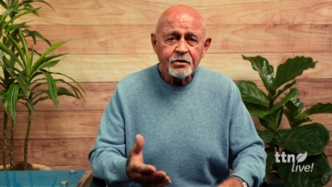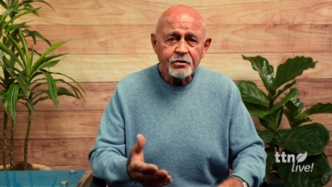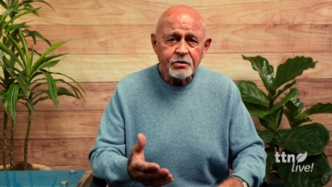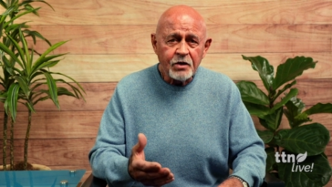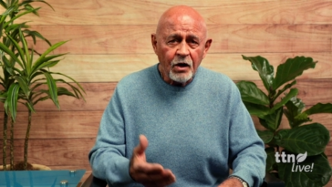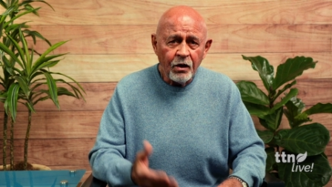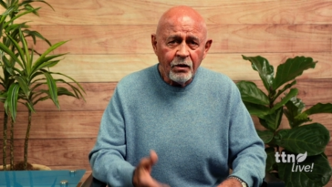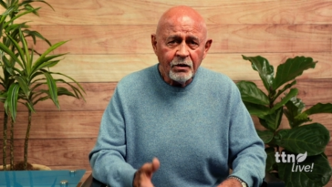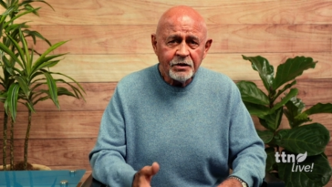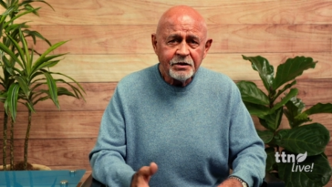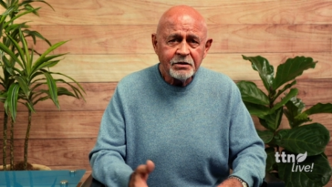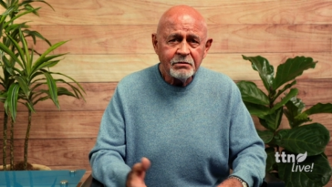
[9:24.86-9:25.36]

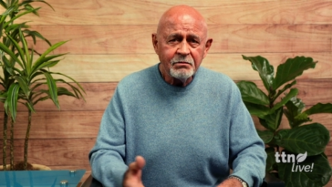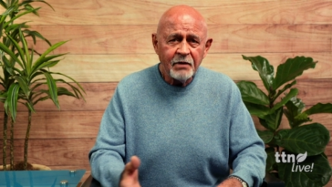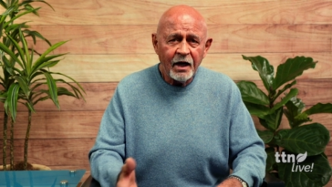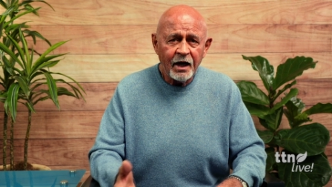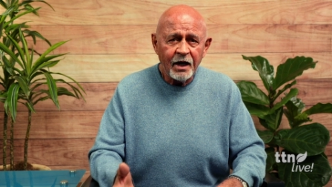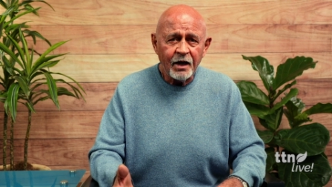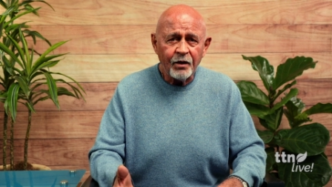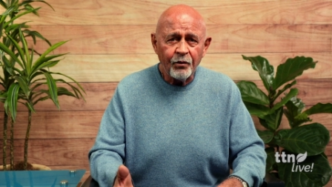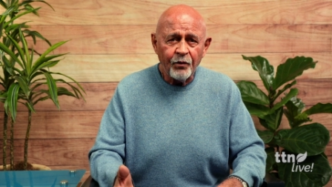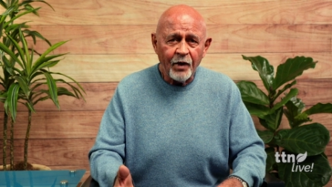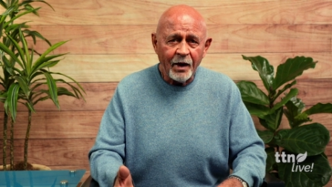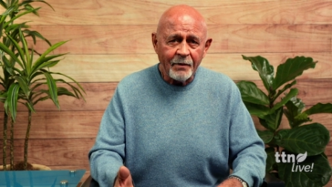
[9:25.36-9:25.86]
go to
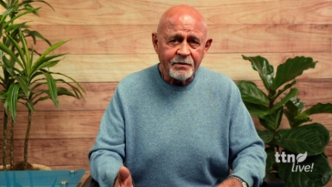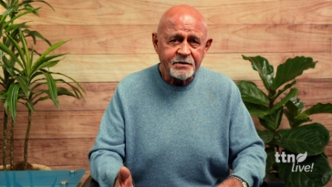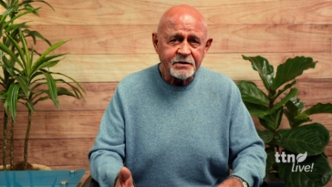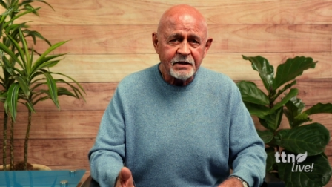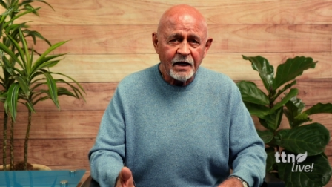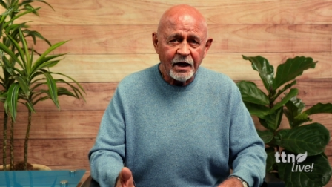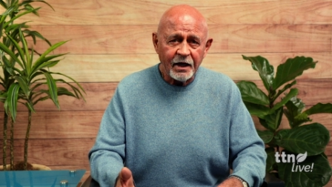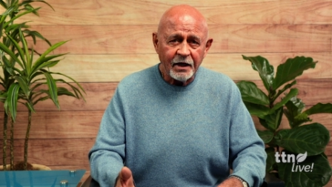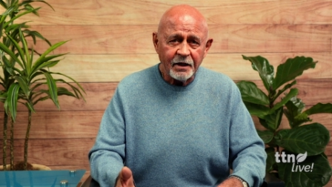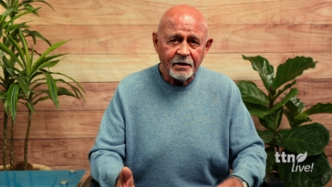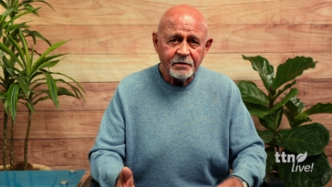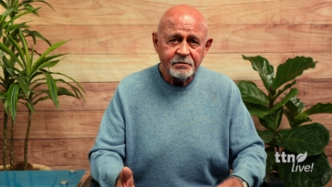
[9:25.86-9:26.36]
my
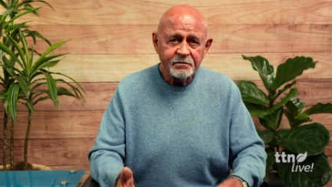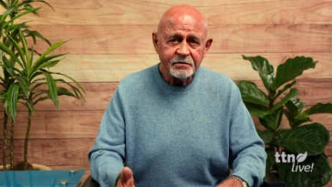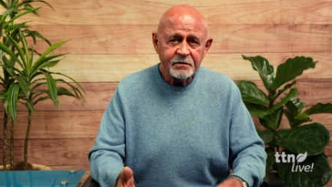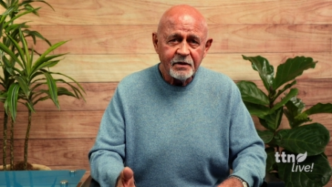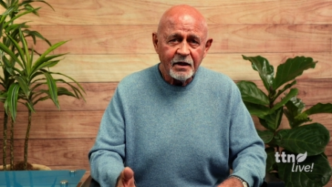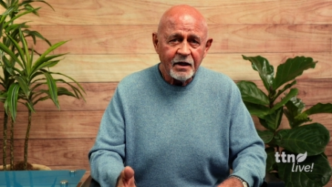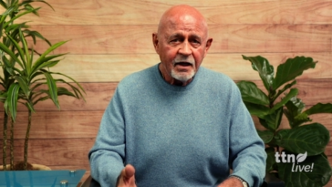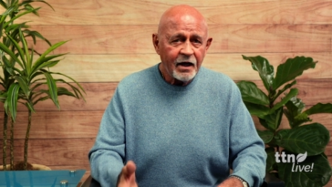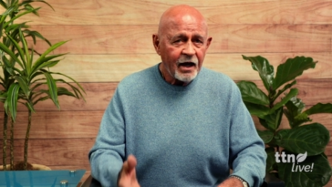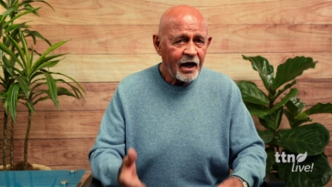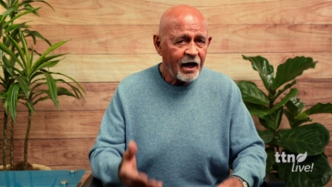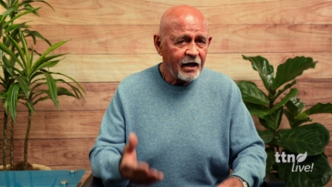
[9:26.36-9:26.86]
website.
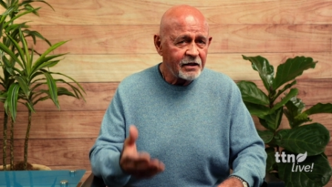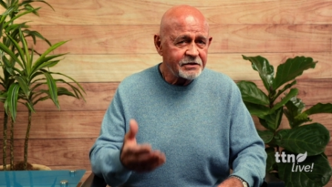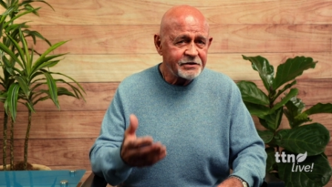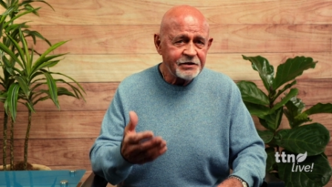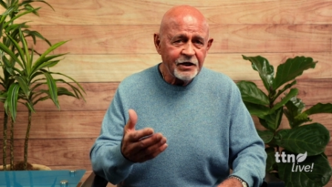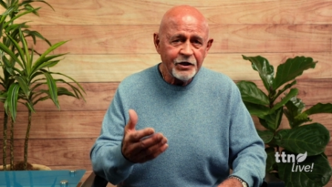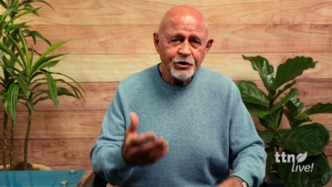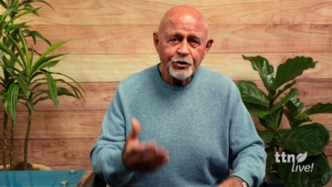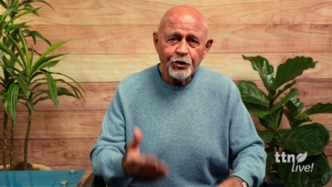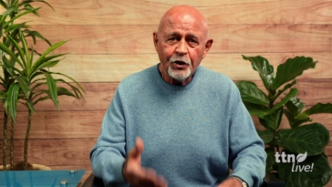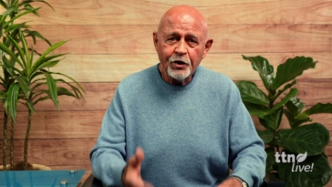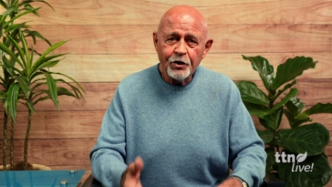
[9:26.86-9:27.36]
I'll
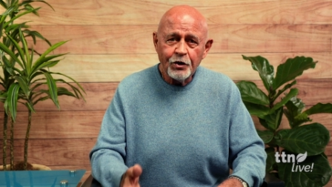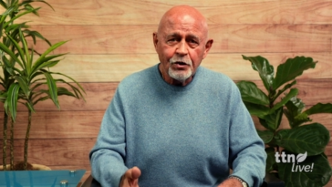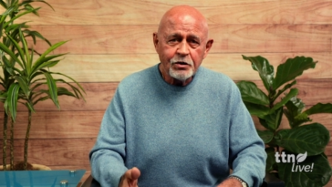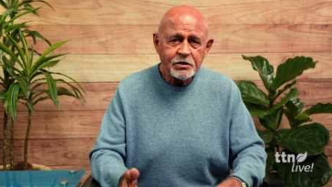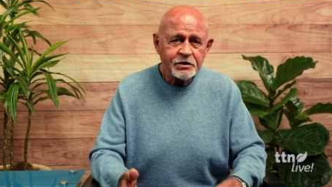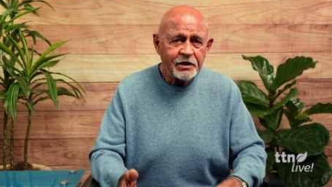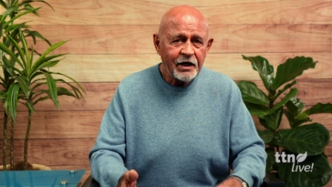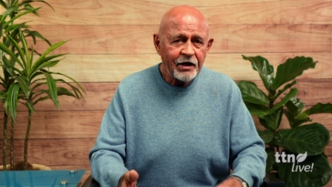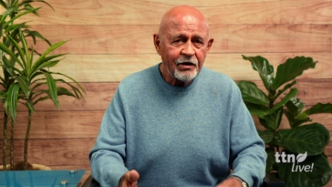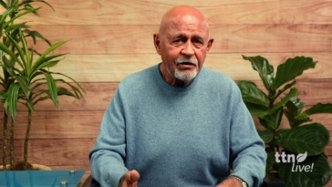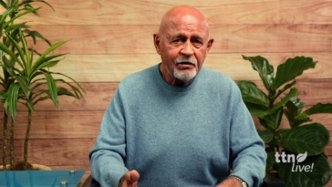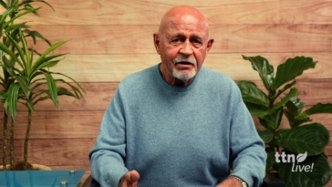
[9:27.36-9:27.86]
send you a
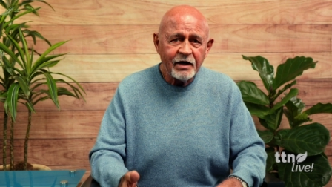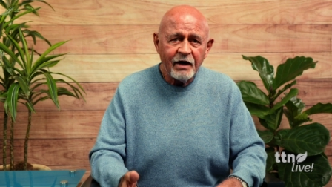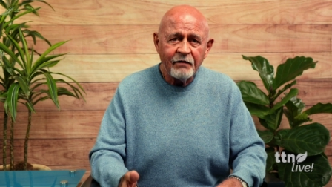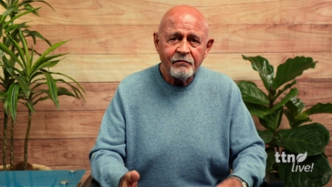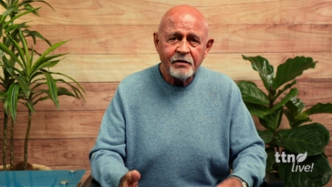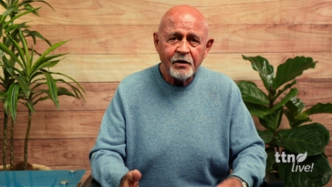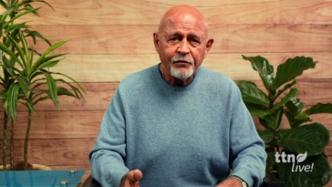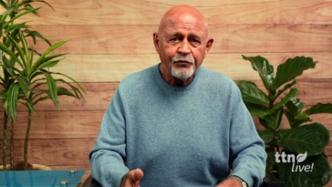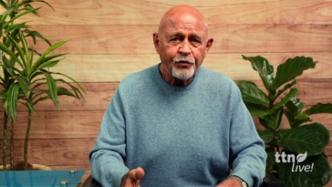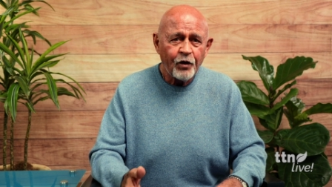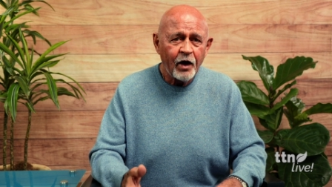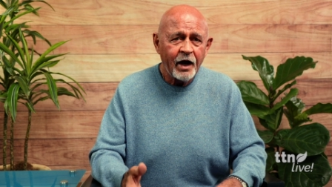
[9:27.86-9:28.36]
newsletter
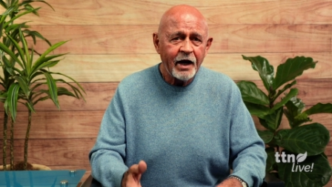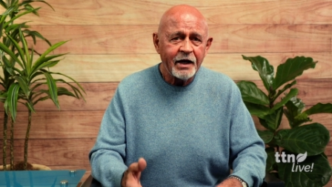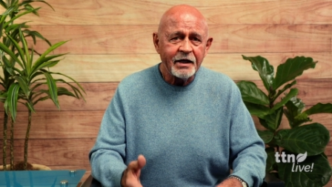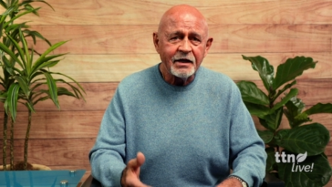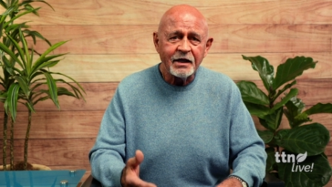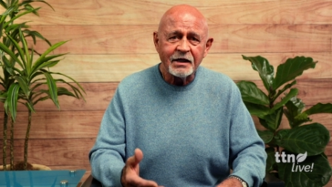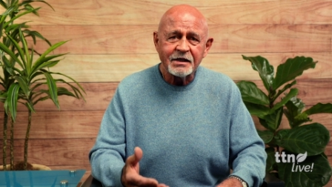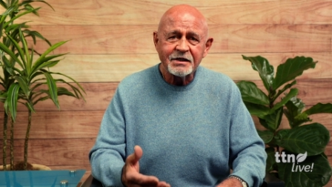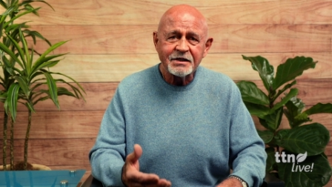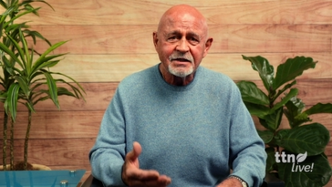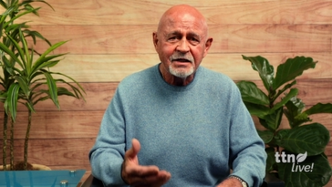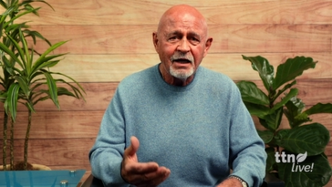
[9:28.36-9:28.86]
every
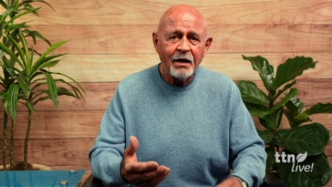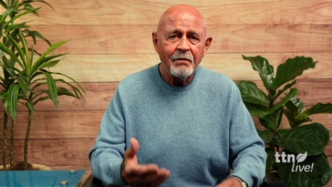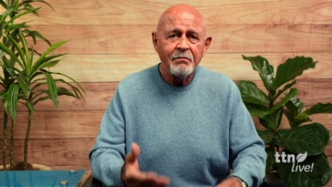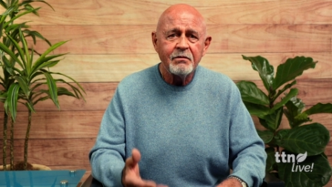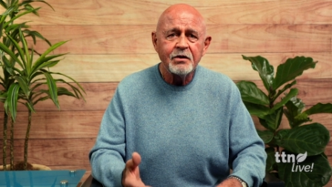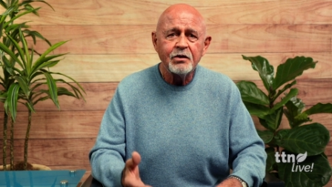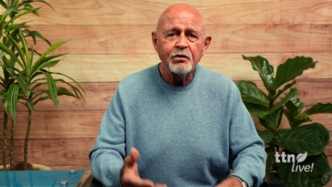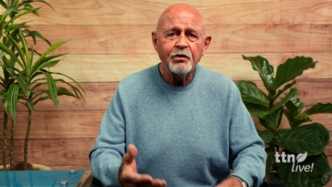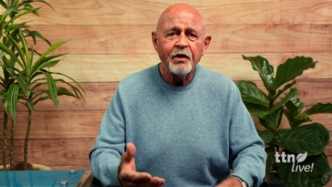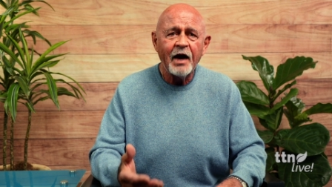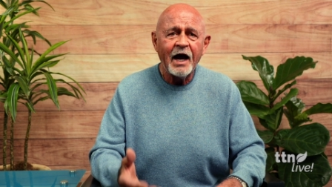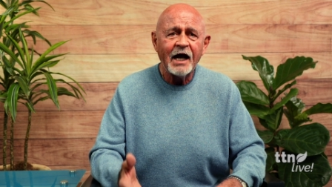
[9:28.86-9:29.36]
Friday on
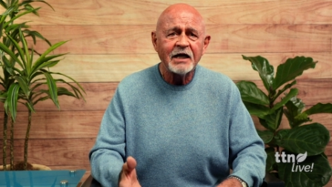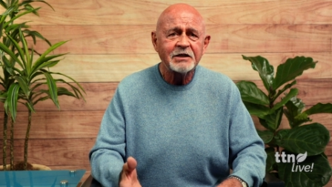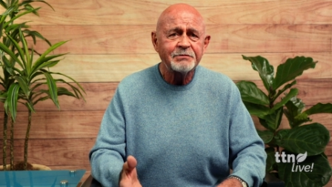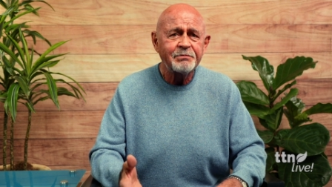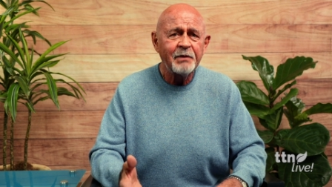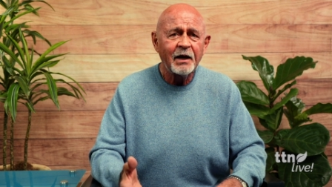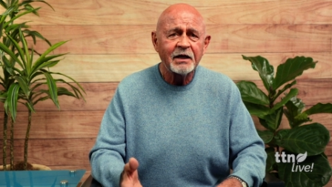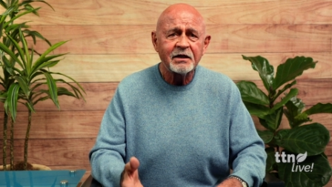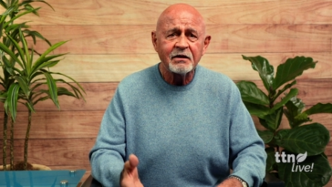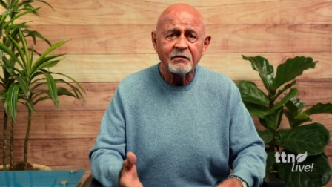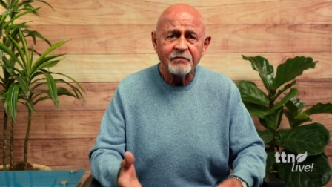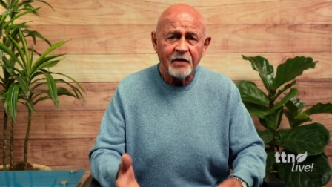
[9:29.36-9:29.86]
some new
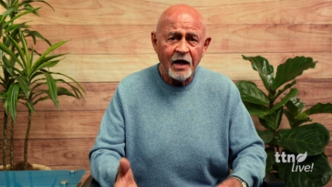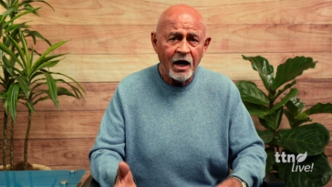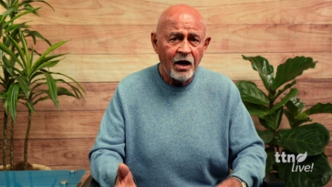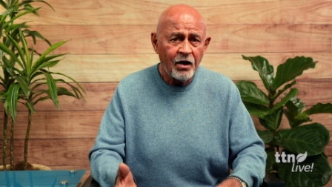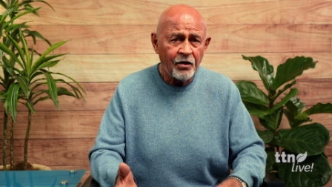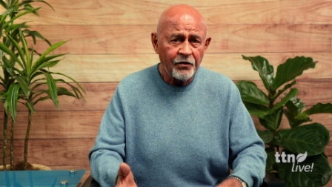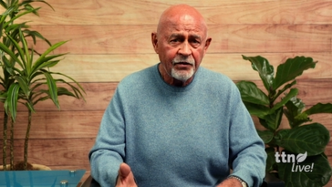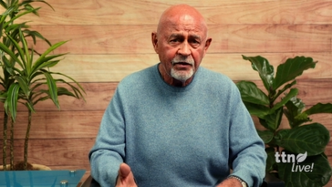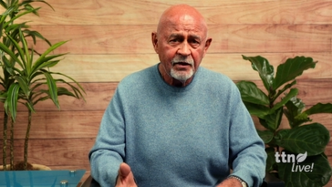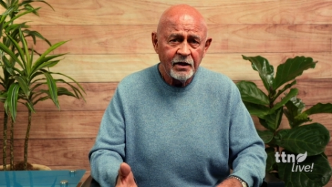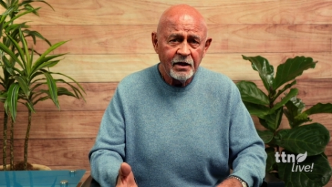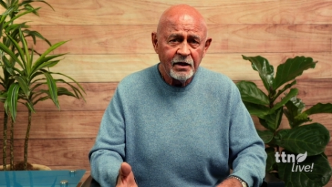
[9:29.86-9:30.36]
aspect of
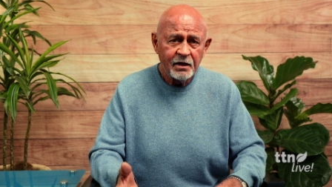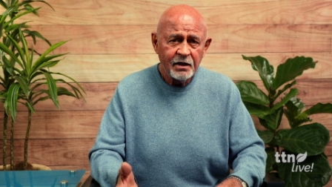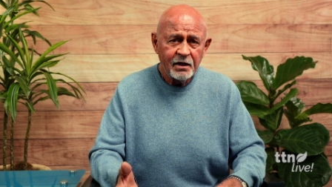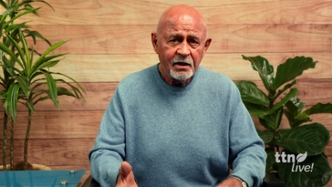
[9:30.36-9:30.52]
health,